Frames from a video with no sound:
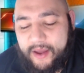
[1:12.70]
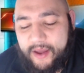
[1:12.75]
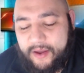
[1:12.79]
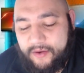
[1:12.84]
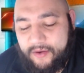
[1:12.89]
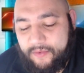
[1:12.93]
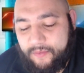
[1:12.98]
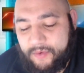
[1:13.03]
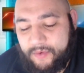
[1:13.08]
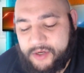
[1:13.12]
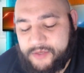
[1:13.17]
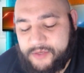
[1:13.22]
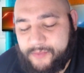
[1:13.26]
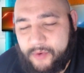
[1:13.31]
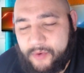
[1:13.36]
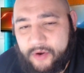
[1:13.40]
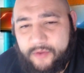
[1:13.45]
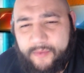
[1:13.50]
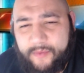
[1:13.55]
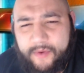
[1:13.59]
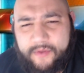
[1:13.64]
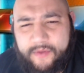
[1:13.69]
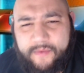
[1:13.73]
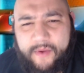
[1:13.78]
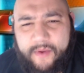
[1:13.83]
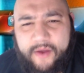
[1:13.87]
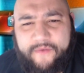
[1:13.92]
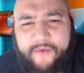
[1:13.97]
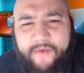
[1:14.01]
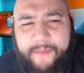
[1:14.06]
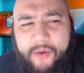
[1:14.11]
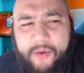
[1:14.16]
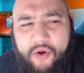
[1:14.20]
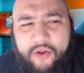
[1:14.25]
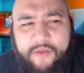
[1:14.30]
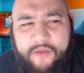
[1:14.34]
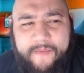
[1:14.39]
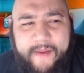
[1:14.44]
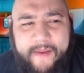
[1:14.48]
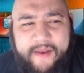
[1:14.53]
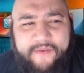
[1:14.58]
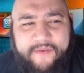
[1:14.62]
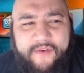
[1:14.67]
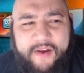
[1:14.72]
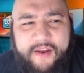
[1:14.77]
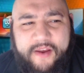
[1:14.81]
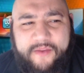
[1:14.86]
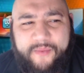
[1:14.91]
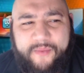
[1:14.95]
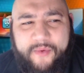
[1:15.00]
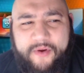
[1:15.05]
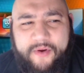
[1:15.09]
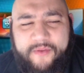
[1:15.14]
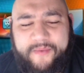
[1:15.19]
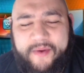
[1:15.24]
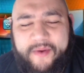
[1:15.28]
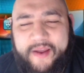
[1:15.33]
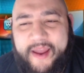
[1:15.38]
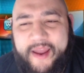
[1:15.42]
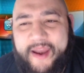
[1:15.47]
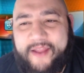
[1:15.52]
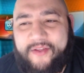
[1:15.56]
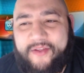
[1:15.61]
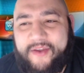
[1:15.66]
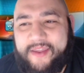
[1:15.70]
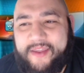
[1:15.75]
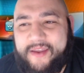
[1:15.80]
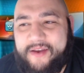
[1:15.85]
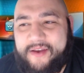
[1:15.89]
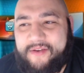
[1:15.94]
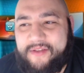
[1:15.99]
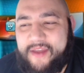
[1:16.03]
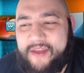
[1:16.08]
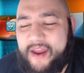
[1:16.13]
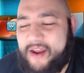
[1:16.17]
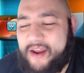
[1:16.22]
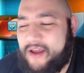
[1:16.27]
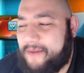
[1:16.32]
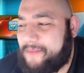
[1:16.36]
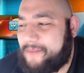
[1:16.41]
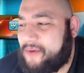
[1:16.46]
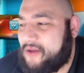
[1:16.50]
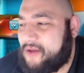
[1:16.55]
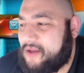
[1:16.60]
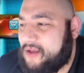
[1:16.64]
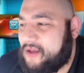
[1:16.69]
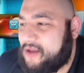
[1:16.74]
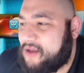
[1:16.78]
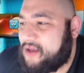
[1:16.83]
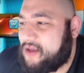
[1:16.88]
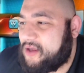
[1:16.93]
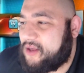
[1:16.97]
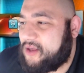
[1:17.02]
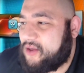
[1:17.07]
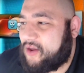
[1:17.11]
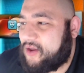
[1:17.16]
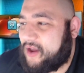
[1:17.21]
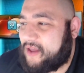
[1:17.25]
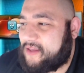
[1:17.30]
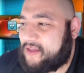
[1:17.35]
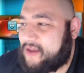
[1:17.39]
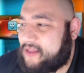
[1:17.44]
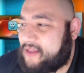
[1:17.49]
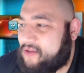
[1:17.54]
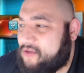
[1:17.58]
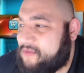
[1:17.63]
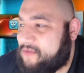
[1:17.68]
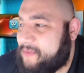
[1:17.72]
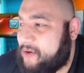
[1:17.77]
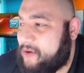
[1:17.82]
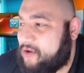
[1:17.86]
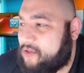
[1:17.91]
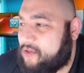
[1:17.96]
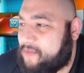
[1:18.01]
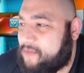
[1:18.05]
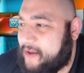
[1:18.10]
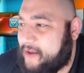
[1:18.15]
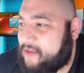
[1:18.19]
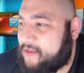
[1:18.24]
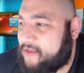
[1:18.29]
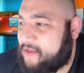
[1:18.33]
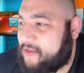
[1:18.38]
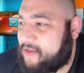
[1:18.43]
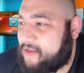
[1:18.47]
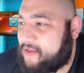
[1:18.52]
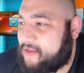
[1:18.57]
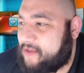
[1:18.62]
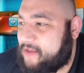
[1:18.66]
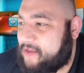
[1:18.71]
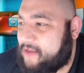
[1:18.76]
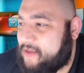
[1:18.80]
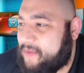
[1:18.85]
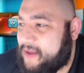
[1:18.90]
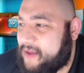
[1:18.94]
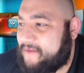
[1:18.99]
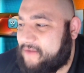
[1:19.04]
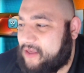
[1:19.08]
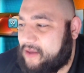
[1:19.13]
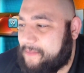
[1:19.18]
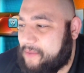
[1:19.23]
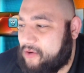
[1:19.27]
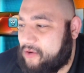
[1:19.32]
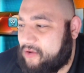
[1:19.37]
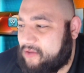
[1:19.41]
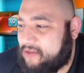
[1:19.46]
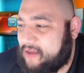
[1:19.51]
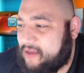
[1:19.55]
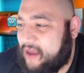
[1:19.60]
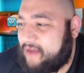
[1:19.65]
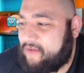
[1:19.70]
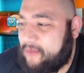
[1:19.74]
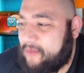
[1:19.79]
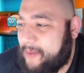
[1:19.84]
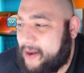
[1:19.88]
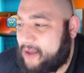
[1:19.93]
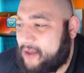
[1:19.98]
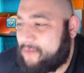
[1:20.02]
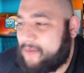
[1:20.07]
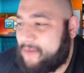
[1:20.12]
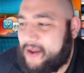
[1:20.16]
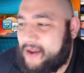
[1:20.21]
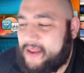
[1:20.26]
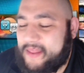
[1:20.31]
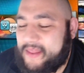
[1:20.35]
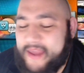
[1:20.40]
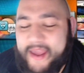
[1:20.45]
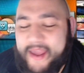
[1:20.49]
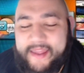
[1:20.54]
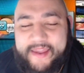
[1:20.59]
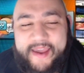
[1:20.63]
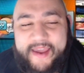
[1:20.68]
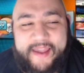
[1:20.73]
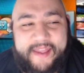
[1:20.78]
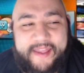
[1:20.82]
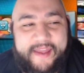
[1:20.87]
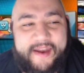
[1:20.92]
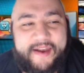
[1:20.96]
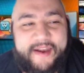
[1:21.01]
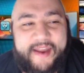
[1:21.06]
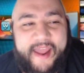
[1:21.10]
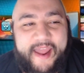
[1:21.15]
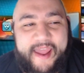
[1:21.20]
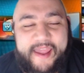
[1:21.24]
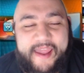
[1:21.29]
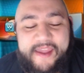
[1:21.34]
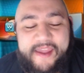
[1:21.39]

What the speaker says: which sportsbooks we offer bonus bets for each sportsbook and a link to go sign up. You guys get those bonus bets. We get an affiliate bonus. Everybody wins at the end of the day.